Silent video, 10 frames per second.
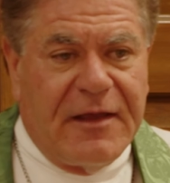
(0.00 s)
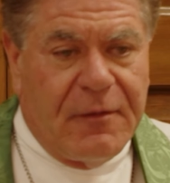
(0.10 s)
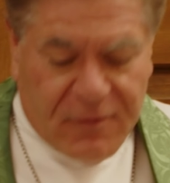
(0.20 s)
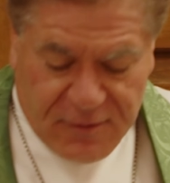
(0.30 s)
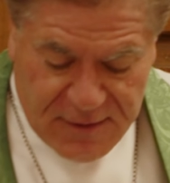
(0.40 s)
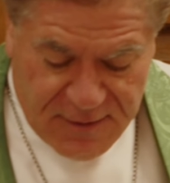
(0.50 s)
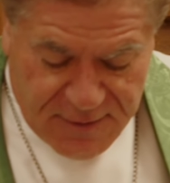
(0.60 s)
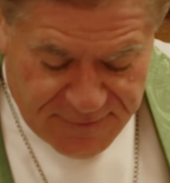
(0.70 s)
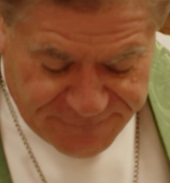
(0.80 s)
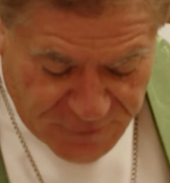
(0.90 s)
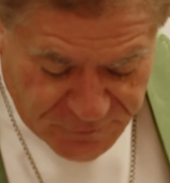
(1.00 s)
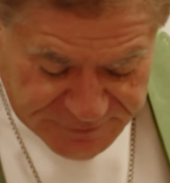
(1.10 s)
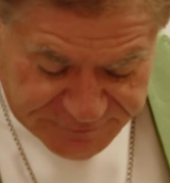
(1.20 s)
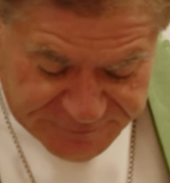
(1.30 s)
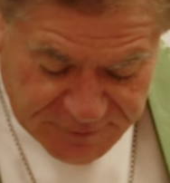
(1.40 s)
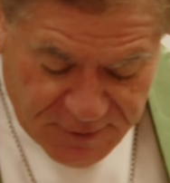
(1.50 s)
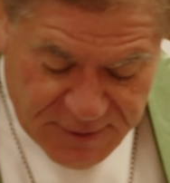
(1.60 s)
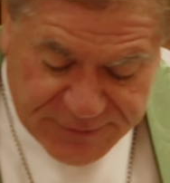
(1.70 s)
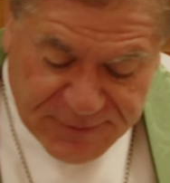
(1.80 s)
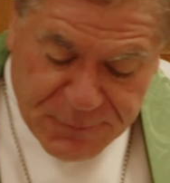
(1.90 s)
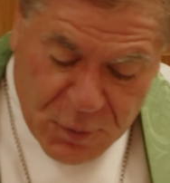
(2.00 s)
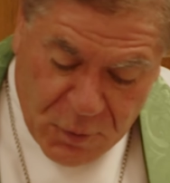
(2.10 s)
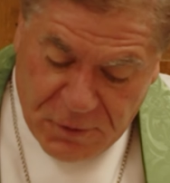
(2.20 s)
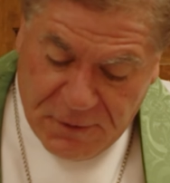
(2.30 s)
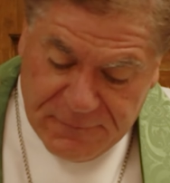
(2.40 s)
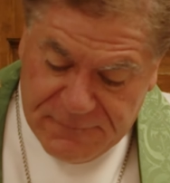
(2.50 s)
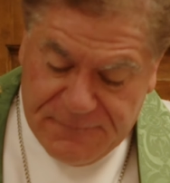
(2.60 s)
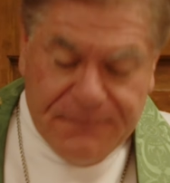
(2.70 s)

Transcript: They were focused on the poor,